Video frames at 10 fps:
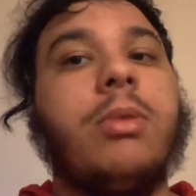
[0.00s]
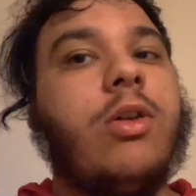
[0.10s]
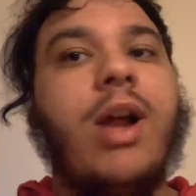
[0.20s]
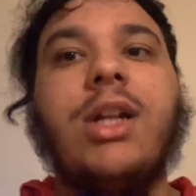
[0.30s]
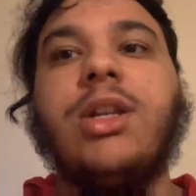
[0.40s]

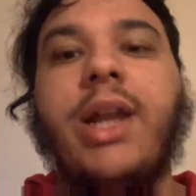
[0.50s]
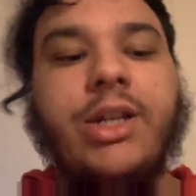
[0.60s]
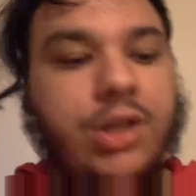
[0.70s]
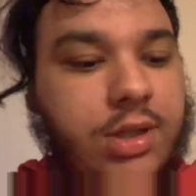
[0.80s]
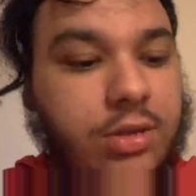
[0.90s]

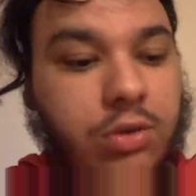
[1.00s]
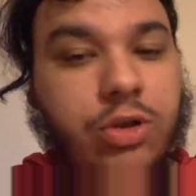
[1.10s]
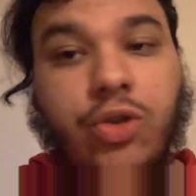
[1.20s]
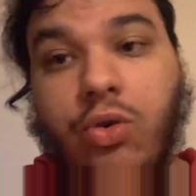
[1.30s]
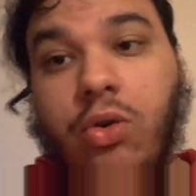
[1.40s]
Congratulations. Luke
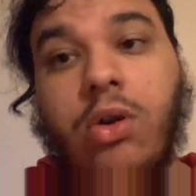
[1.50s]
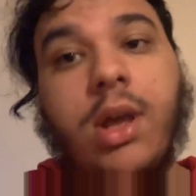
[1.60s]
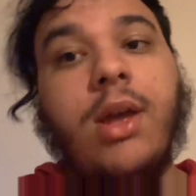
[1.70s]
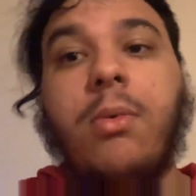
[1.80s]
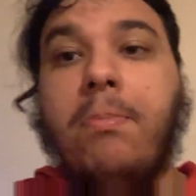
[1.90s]
Shaw,
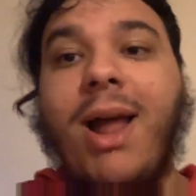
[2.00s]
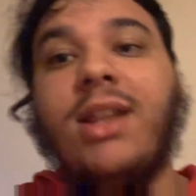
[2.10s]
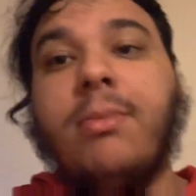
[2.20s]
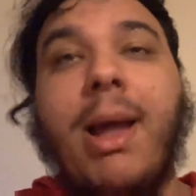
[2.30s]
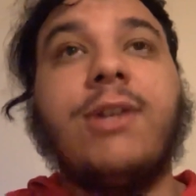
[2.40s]
man
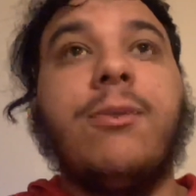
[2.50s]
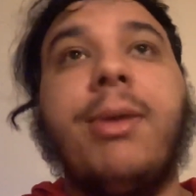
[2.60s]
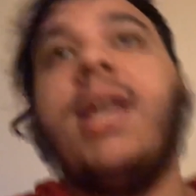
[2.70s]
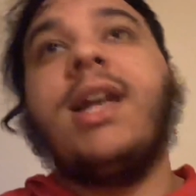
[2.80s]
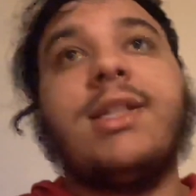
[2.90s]
of the match for
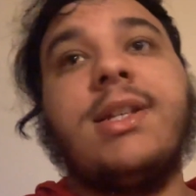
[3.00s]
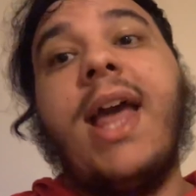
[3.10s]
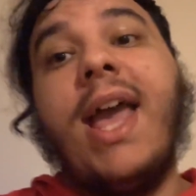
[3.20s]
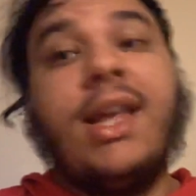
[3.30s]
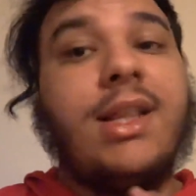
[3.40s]
me. He gets an
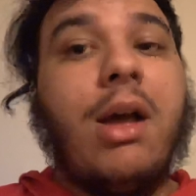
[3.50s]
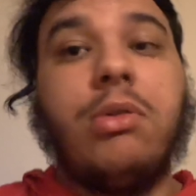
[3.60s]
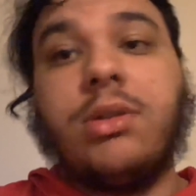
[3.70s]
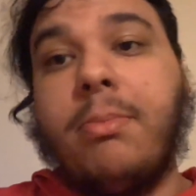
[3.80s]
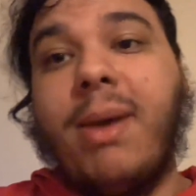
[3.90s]
8. That
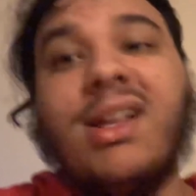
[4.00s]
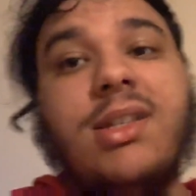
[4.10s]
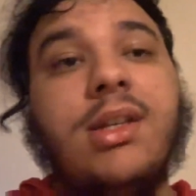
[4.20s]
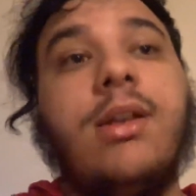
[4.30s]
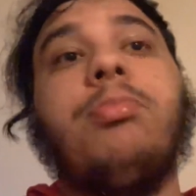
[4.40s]
was
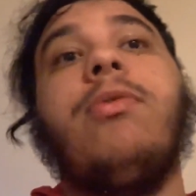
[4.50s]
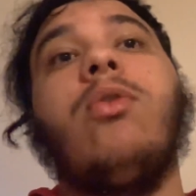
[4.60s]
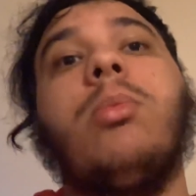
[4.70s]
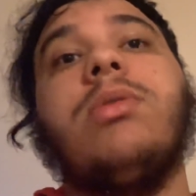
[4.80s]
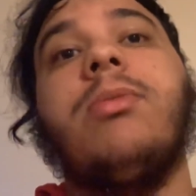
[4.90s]
amazing
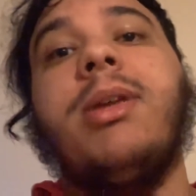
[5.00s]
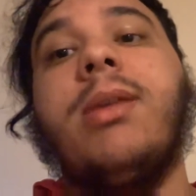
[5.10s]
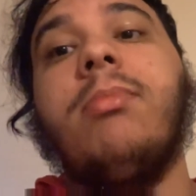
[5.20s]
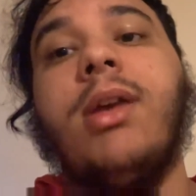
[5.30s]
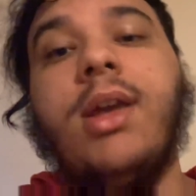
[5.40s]
performance from
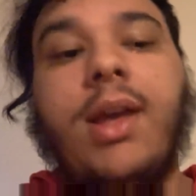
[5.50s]
him.